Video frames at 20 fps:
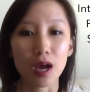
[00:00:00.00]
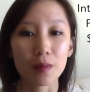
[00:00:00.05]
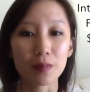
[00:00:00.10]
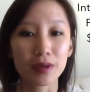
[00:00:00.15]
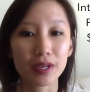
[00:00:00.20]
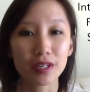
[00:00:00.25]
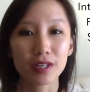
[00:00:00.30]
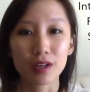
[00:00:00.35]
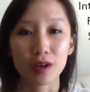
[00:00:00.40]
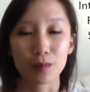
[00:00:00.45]

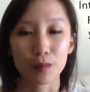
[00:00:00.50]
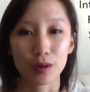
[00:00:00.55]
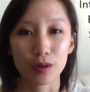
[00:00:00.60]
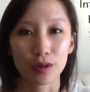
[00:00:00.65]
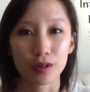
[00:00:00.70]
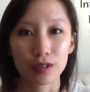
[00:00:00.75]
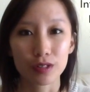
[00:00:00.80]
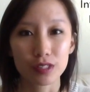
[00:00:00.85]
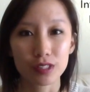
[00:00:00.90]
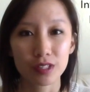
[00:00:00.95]
income
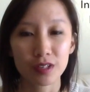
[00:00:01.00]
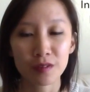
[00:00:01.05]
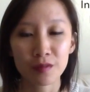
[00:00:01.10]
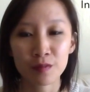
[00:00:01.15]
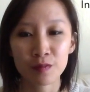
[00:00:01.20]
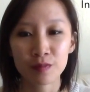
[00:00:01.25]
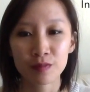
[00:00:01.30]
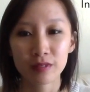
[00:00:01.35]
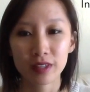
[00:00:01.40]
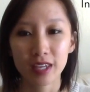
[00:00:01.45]
earners
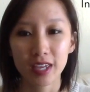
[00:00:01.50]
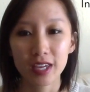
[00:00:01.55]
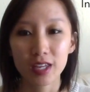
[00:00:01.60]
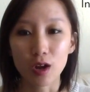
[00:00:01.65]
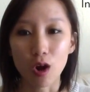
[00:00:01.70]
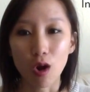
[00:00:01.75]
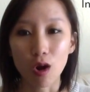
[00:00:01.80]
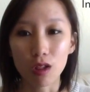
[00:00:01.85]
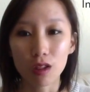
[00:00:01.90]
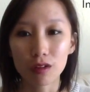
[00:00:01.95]
in
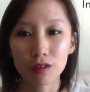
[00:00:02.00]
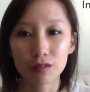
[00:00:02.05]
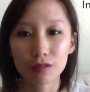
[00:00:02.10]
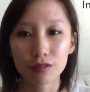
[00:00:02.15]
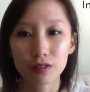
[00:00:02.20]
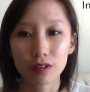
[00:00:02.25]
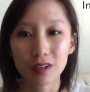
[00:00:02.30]
all of